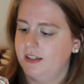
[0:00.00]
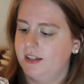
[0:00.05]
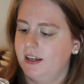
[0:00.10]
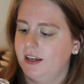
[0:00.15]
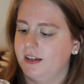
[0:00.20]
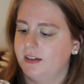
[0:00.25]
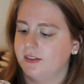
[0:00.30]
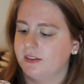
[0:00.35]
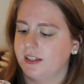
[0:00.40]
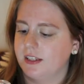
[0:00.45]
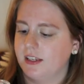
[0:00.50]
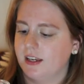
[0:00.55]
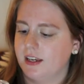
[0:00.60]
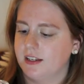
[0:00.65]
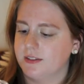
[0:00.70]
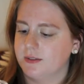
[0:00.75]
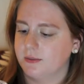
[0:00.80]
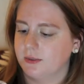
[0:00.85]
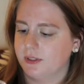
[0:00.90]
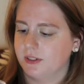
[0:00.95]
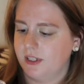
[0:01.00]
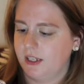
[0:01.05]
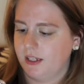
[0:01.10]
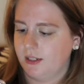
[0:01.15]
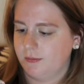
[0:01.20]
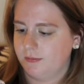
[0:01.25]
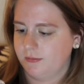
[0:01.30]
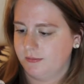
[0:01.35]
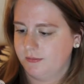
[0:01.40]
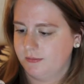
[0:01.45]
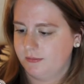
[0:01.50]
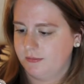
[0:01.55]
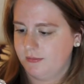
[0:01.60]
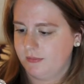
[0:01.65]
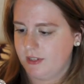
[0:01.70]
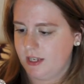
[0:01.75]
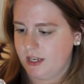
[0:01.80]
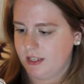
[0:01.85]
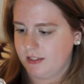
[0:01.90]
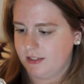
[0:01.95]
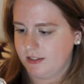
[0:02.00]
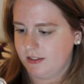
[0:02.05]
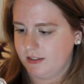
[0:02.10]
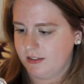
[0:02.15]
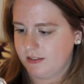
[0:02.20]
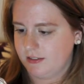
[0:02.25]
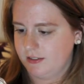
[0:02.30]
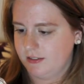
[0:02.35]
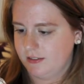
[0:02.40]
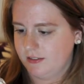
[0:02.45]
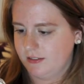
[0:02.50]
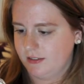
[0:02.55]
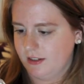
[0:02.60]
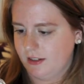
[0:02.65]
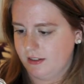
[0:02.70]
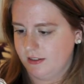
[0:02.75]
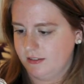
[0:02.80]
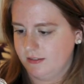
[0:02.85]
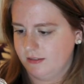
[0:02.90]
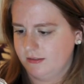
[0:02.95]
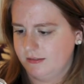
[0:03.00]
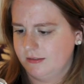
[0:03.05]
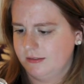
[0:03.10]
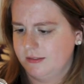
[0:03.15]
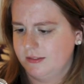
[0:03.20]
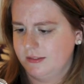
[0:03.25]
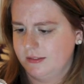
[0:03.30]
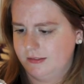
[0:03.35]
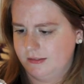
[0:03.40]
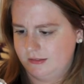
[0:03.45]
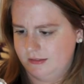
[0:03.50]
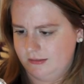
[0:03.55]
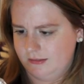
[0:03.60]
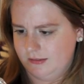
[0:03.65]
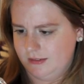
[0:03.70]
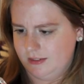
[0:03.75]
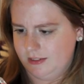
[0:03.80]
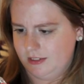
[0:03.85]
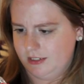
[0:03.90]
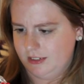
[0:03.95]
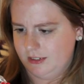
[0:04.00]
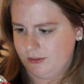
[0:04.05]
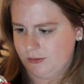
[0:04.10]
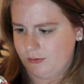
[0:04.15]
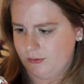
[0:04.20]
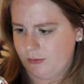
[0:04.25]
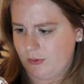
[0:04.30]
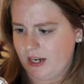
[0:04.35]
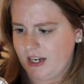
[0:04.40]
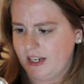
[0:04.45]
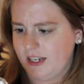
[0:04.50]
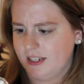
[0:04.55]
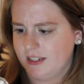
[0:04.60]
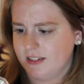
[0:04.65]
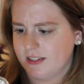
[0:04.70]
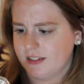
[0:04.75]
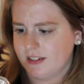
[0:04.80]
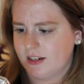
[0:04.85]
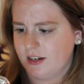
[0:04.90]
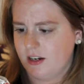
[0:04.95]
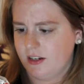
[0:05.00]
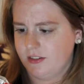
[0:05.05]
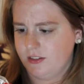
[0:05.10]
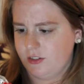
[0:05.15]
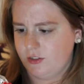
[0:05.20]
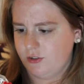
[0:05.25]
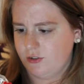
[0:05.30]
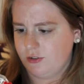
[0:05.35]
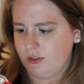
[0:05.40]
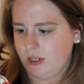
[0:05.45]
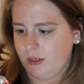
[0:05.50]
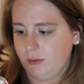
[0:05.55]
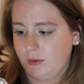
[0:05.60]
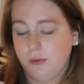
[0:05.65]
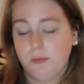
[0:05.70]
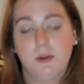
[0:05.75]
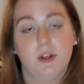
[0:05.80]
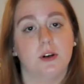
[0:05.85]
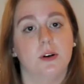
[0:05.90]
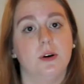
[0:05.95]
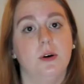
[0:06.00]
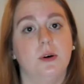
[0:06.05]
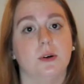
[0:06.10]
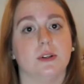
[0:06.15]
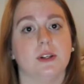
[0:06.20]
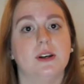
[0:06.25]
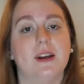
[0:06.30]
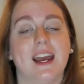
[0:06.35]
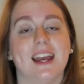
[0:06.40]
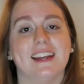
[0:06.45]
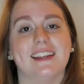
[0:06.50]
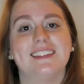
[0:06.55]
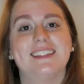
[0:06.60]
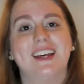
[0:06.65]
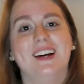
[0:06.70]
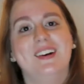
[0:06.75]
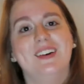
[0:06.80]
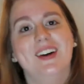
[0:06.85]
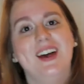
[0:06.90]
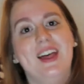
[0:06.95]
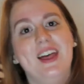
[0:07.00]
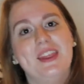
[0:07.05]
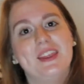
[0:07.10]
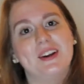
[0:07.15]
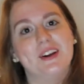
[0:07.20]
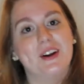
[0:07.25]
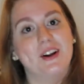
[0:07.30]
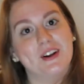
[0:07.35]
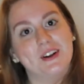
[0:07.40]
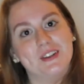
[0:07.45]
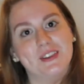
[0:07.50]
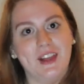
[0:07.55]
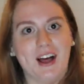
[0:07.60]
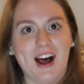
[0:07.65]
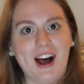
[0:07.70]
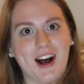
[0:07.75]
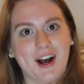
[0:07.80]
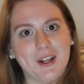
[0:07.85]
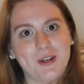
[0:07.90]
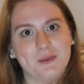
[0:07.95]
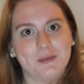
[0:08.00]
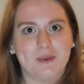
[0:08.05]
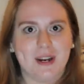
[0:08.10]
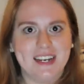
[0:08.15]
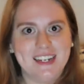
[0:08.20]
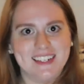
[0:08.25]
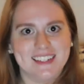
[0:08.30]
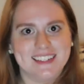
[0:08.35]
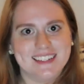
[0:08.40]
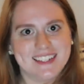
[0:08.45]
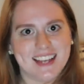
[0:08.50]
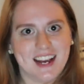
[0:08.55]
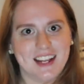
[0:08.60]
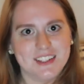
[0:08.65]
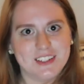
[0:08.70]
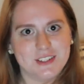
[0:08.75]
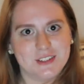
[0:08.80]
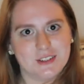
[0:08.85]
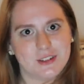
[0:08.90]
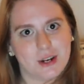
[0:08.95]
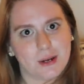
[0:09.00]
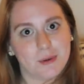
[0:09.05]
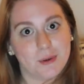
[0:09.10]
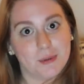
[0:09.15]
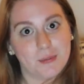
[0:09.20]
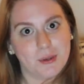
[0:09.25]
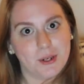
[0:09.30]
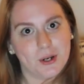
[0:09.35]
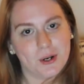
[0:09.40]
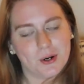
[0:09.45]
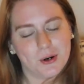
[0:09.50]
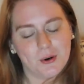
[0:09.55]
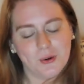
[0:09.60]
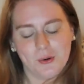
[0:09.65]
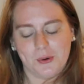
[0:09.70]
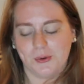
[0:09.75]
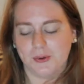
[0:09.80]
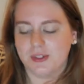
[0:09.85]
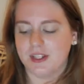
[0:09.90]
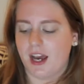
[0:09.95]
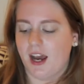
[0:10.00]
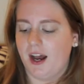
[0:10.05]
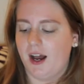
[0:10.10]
I don't think it has a real name. Essence, I don't know. Radiant Concentrate with Pure Gold. Okay, so the Geurlain Radiance Concentrate with Pure Gold.